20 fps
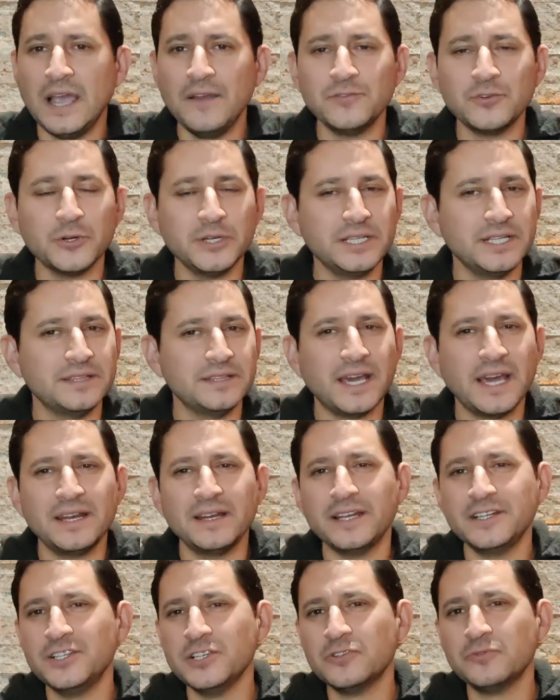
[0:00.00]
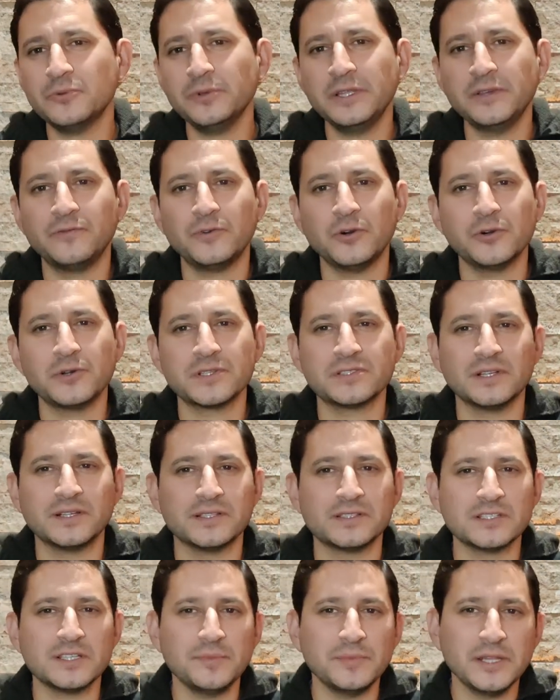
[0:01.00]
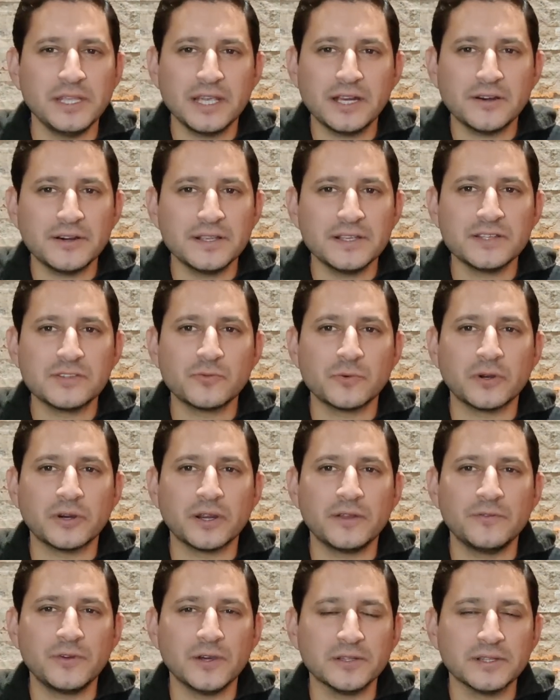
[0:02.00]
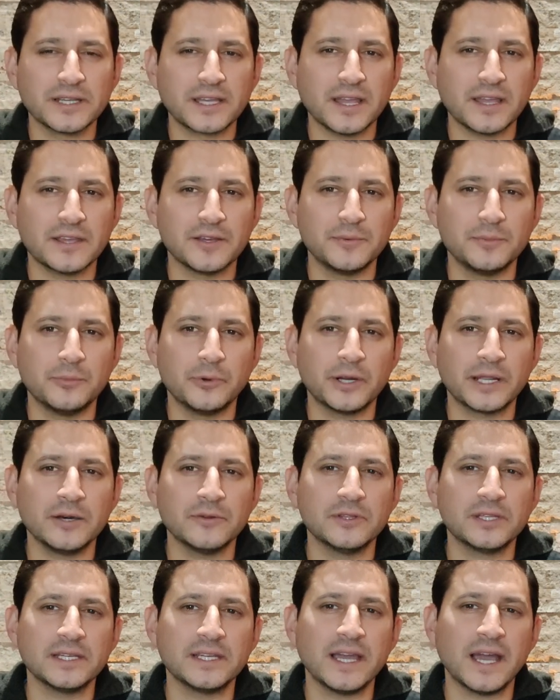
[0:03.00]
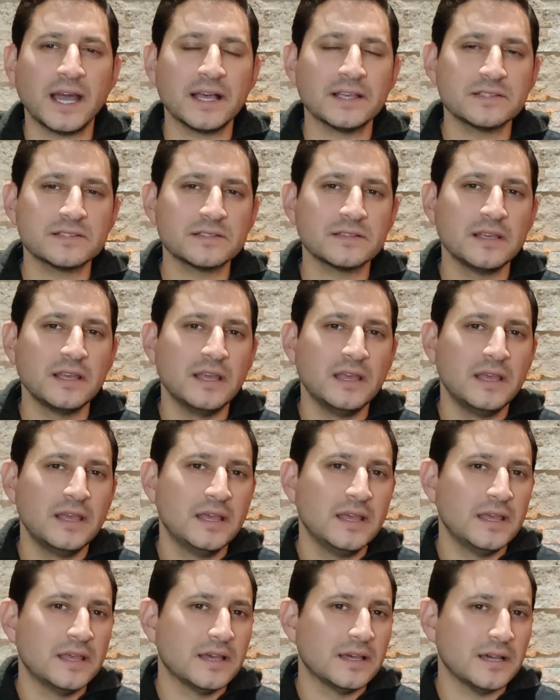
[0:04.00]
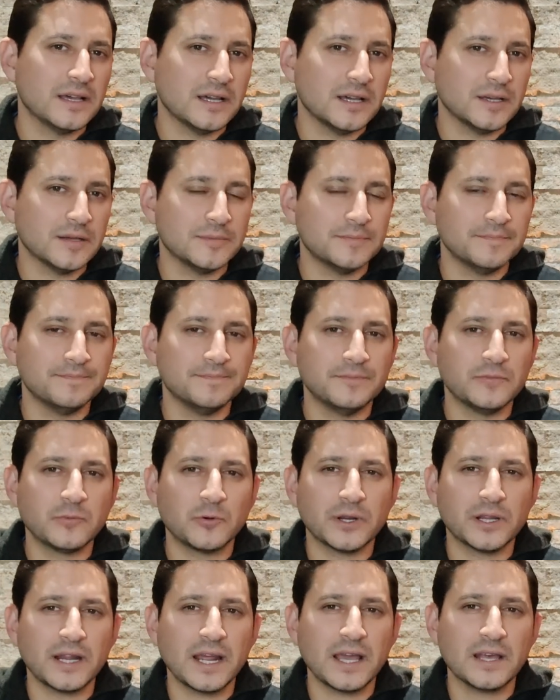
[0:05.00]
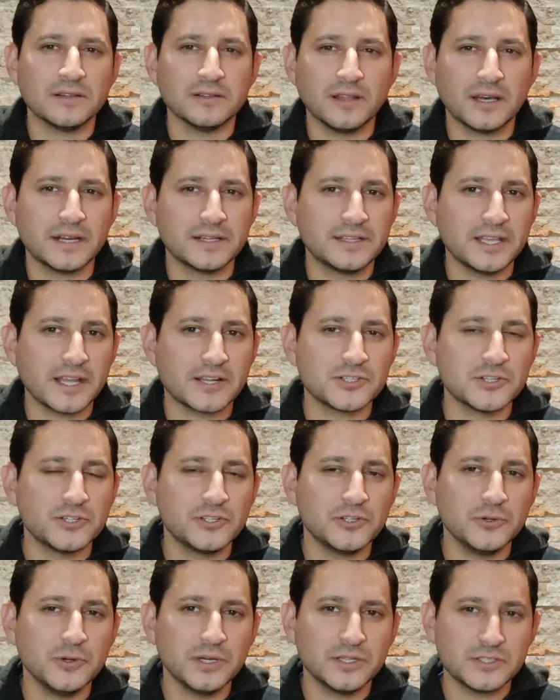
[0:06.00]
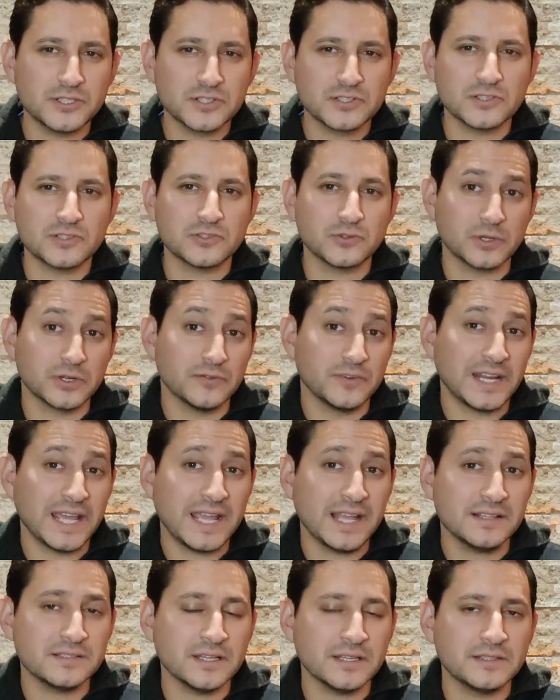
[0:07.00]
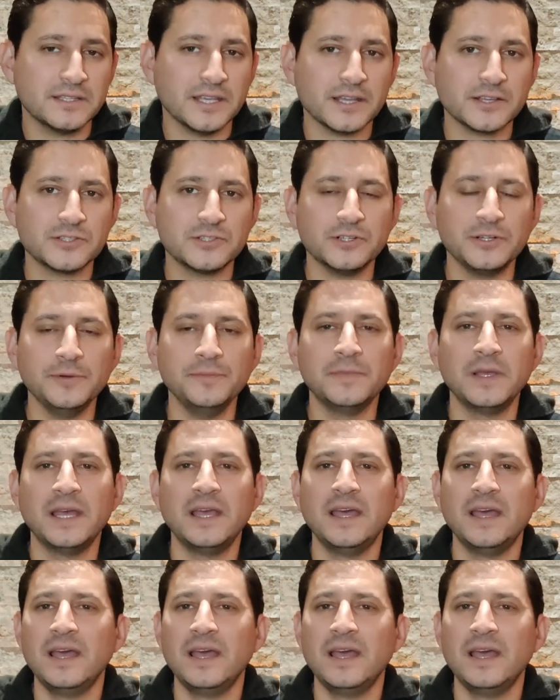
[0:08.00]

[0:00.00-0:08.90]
After I did that, I just really focused on some of the areas where I felt like I could bring out the gas, um, where it had a lot of texture to it, just to sort of enhance that texture.